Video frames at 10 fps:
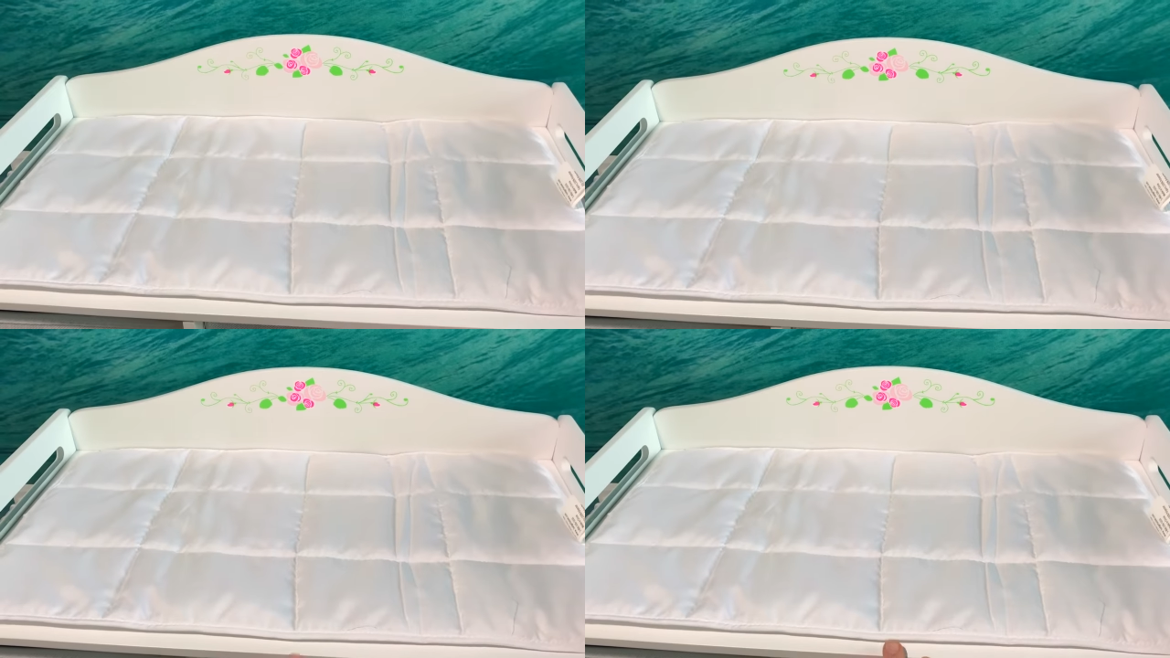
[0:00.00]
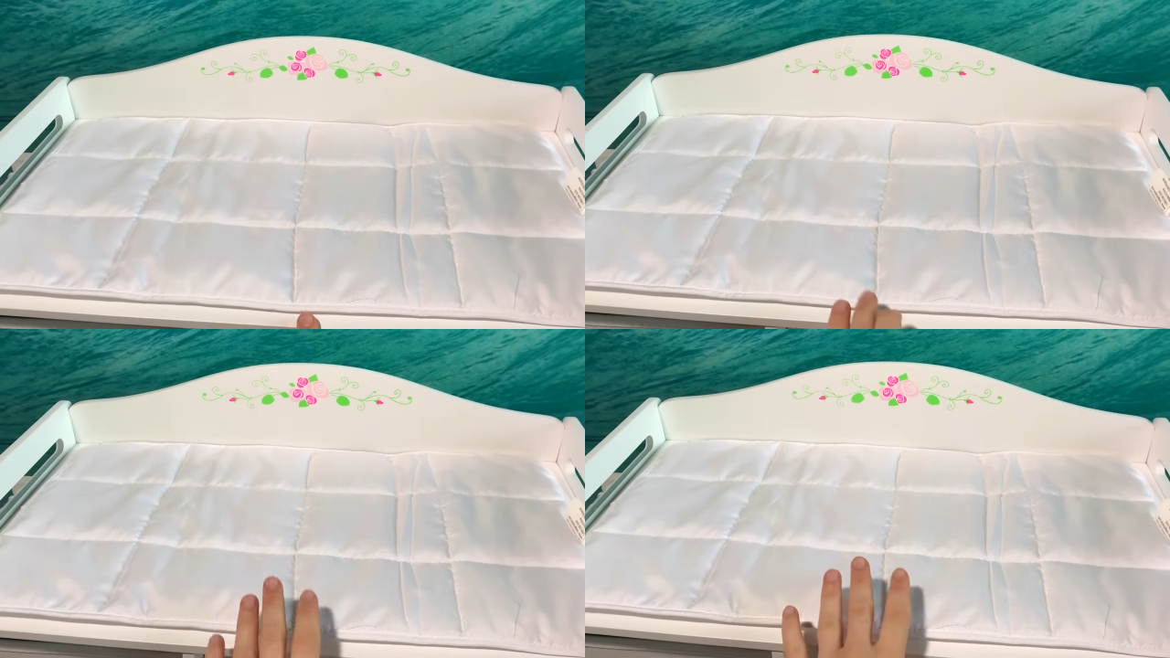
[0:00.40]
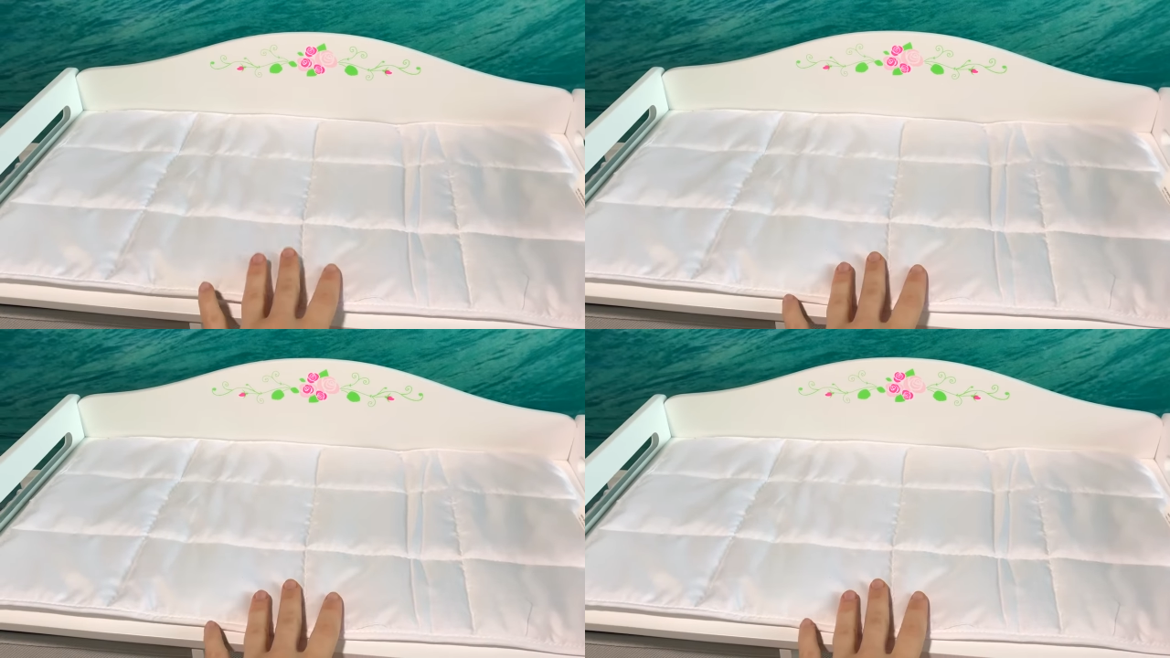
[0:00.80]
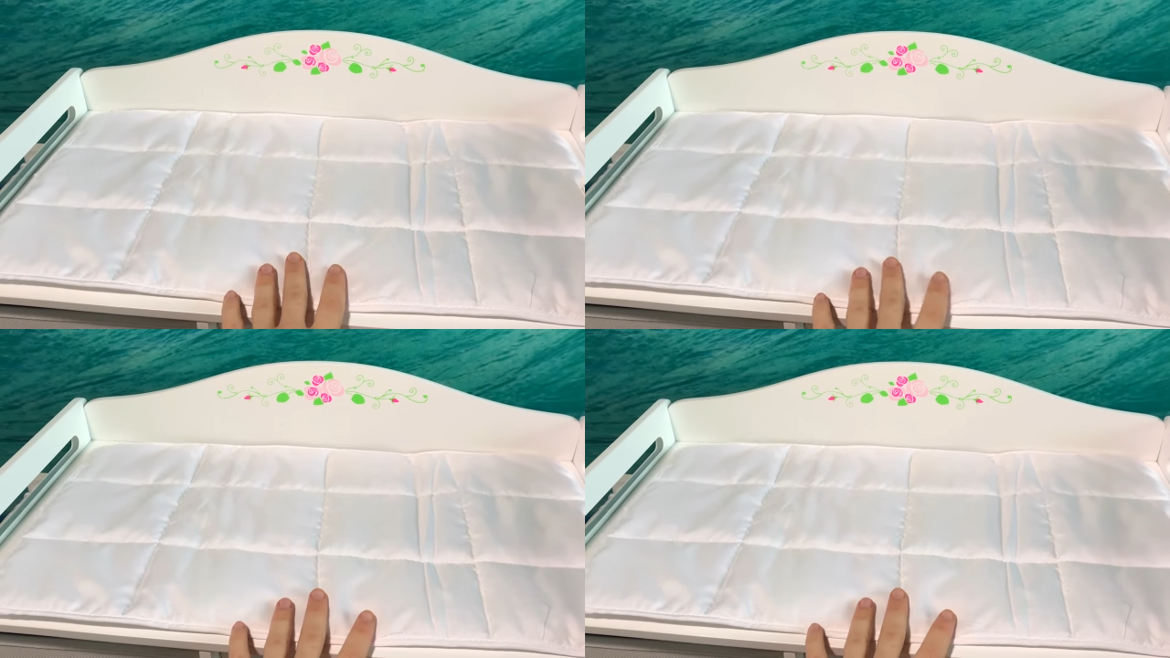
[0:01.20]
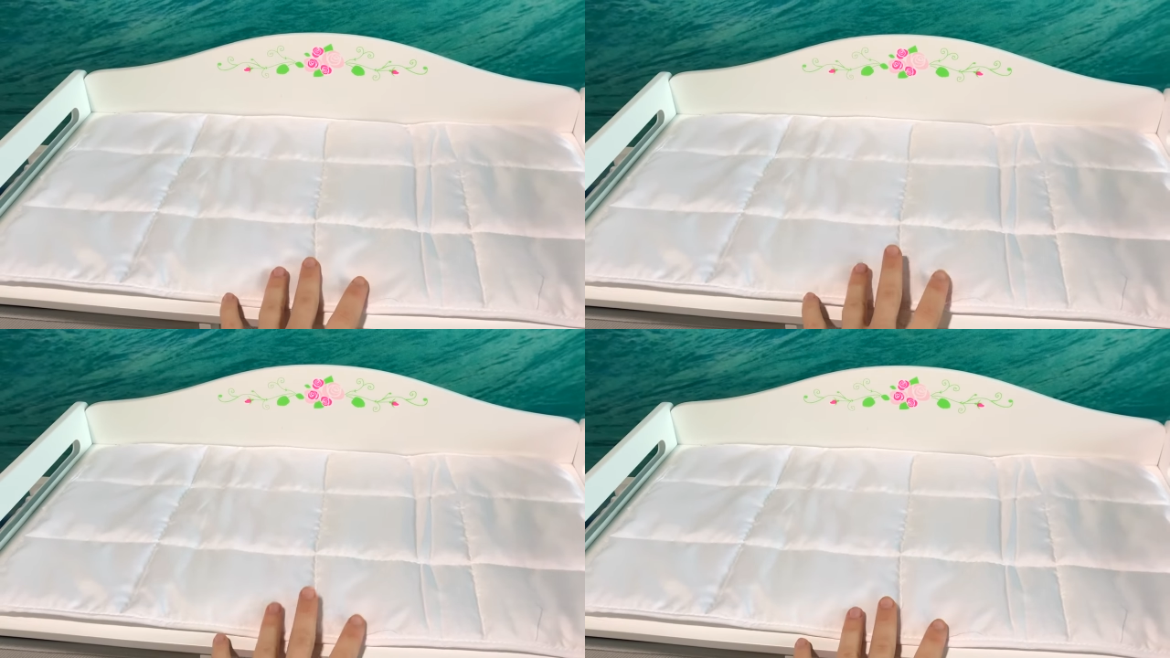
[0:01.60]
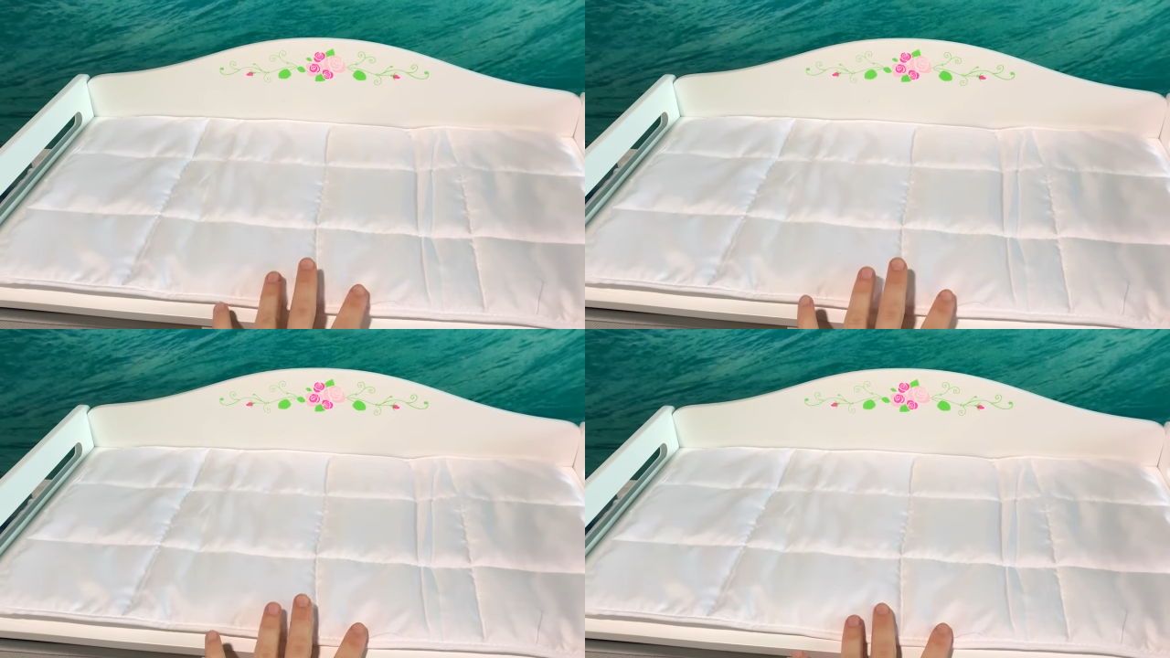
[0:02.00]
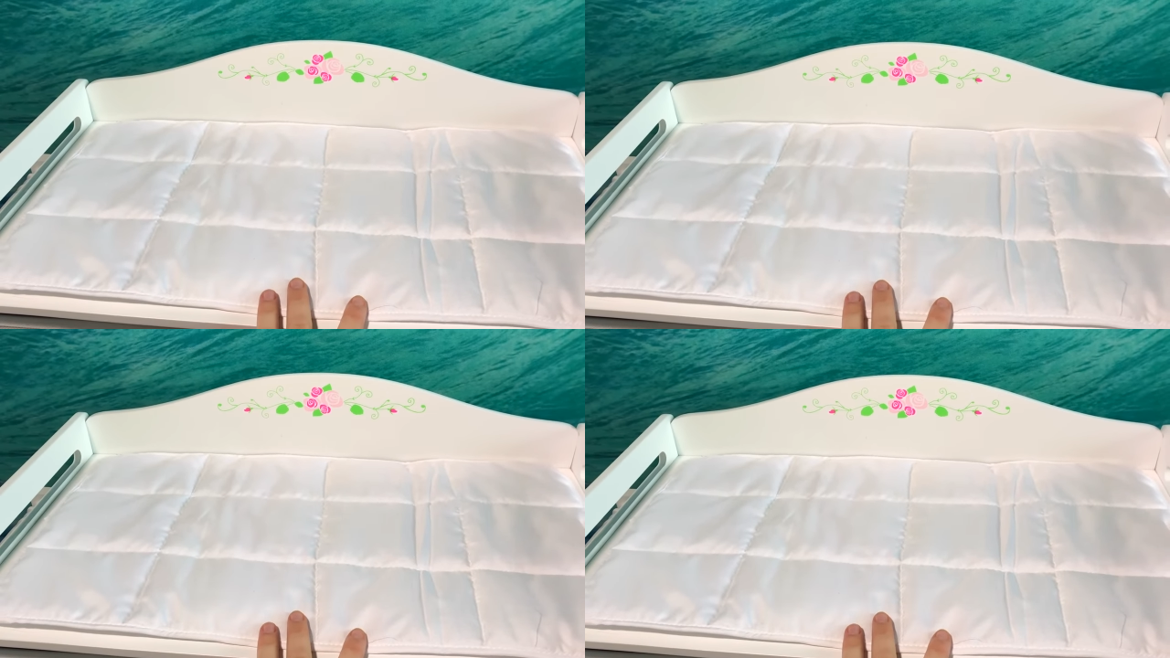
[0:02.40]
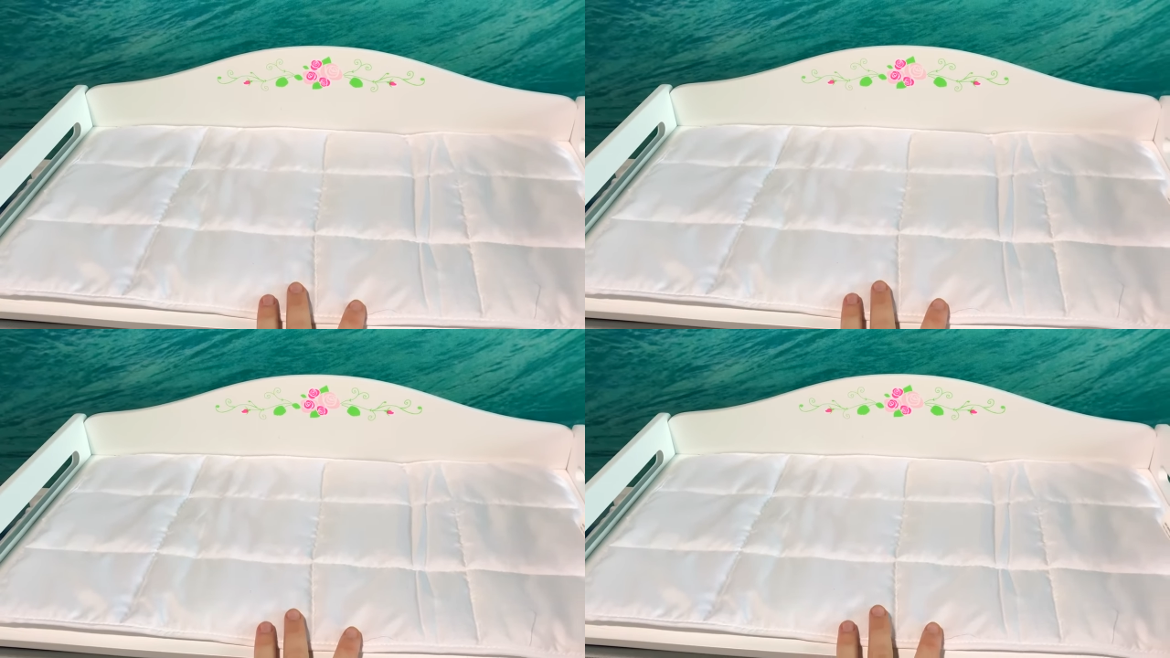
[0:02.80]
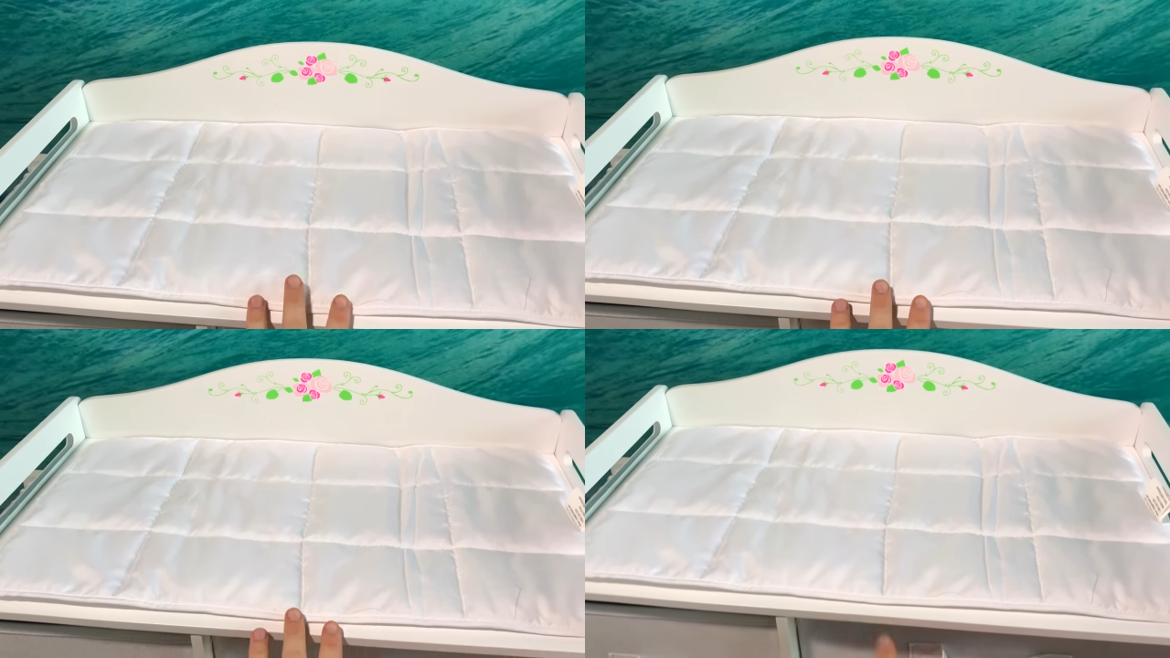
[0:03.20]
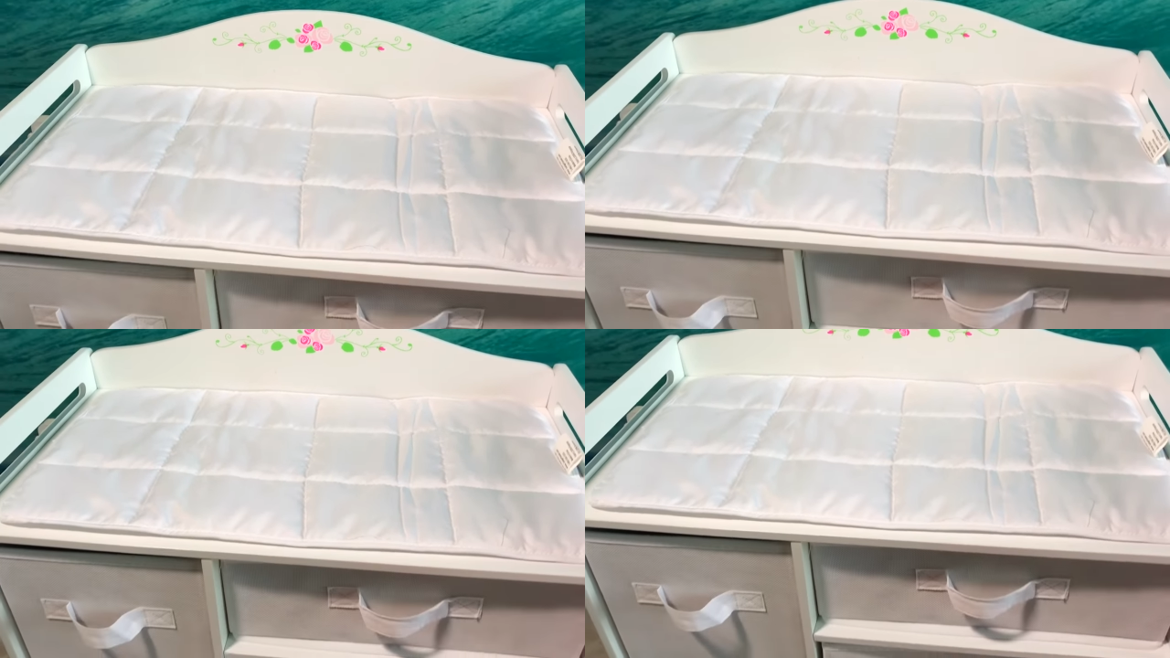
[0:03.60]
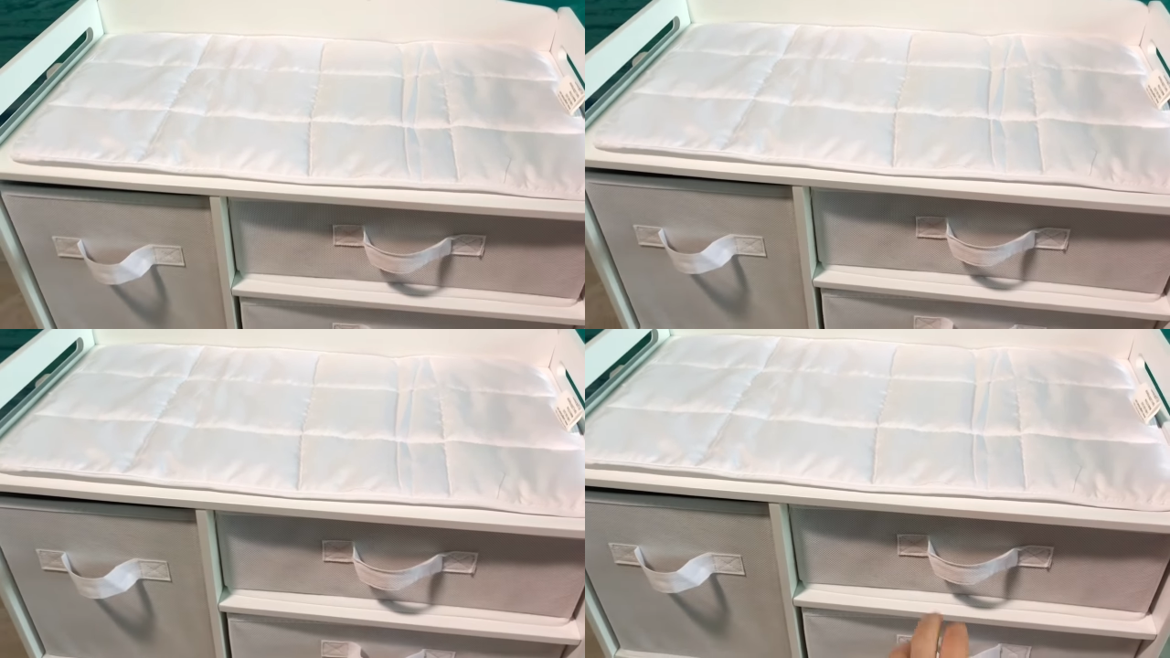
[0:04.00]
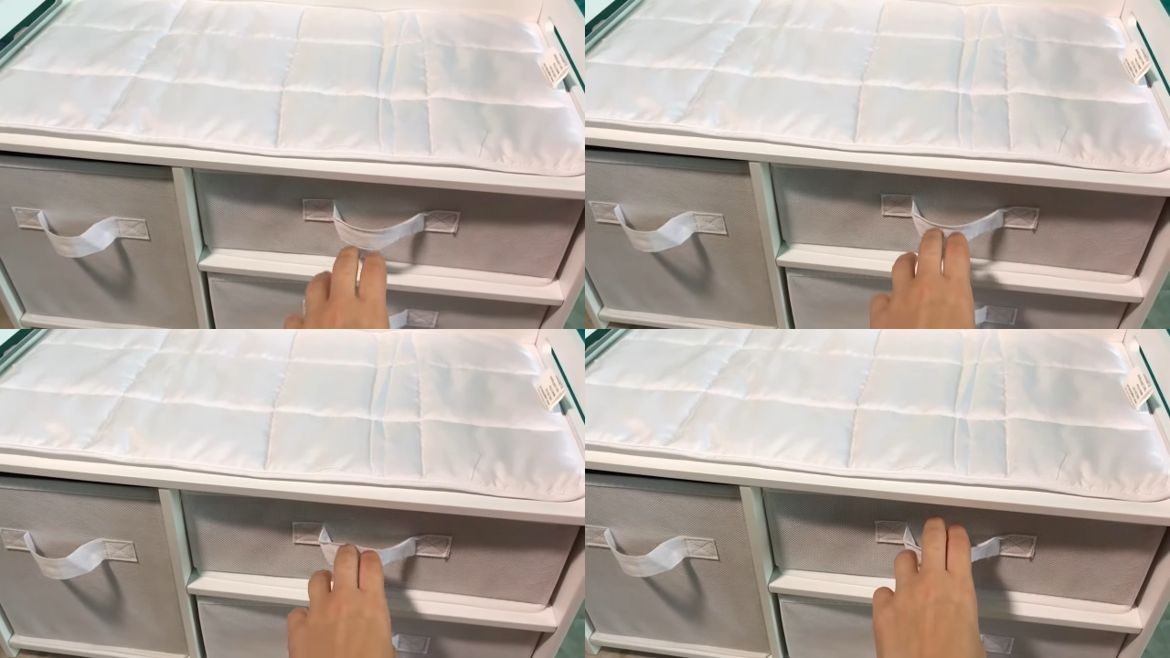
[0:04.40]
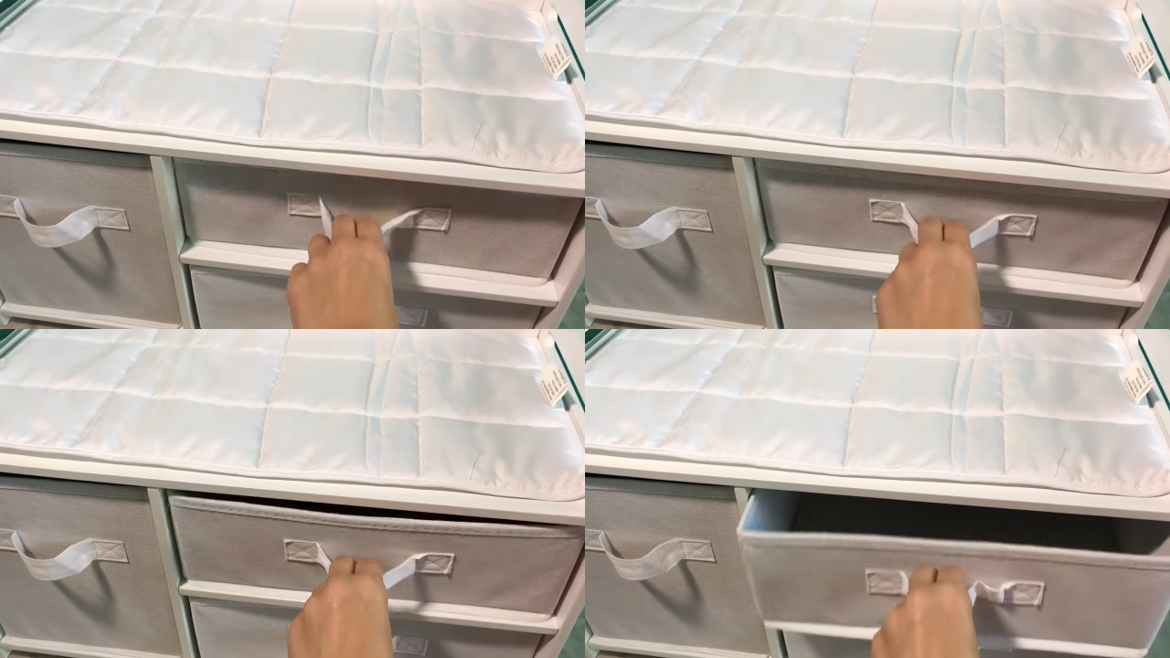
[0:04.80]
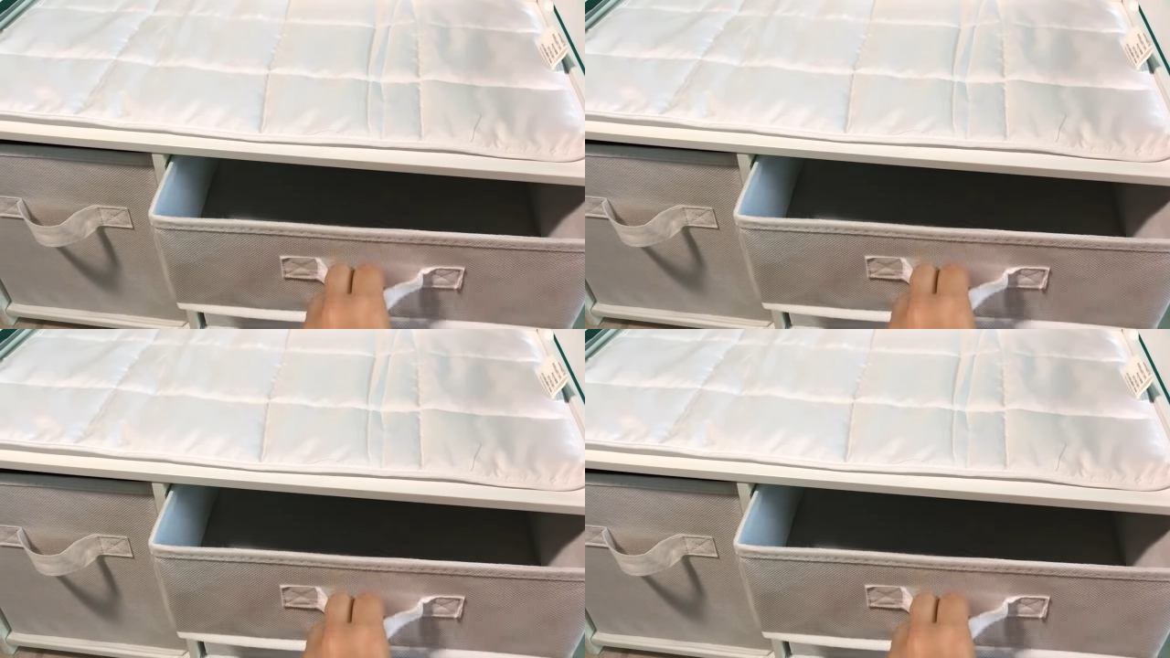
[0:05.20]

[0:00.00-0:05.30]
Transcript: [unreadable: no face in view]